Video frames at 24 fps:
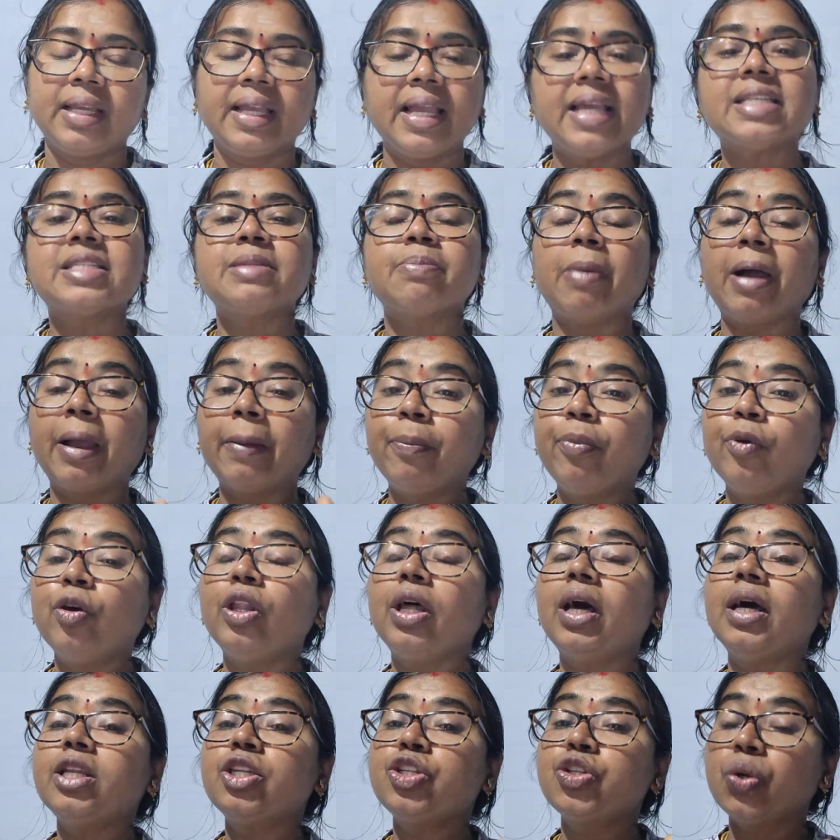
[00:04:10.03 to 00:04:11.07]
Yes,
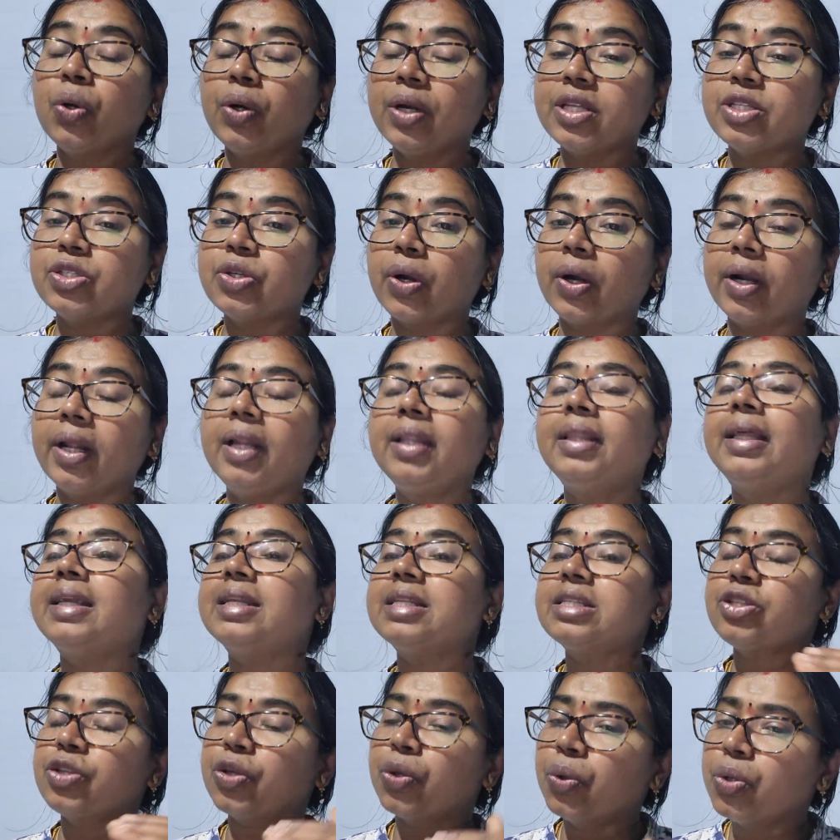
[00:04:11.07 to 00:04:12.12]
bipolar 2 disorder that
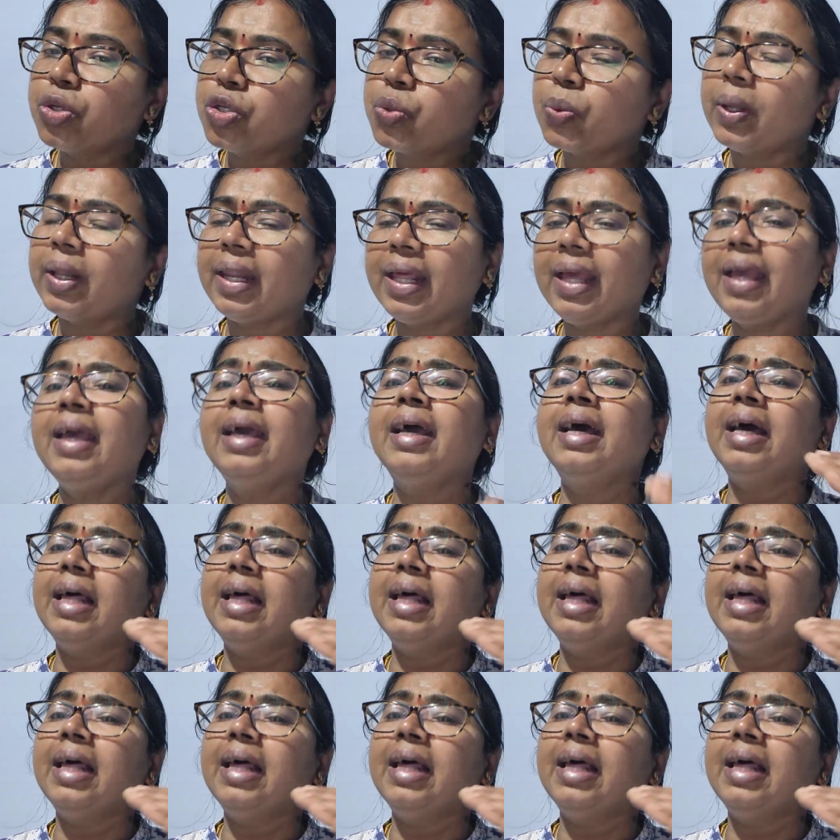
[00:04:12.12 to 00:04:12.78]
is usually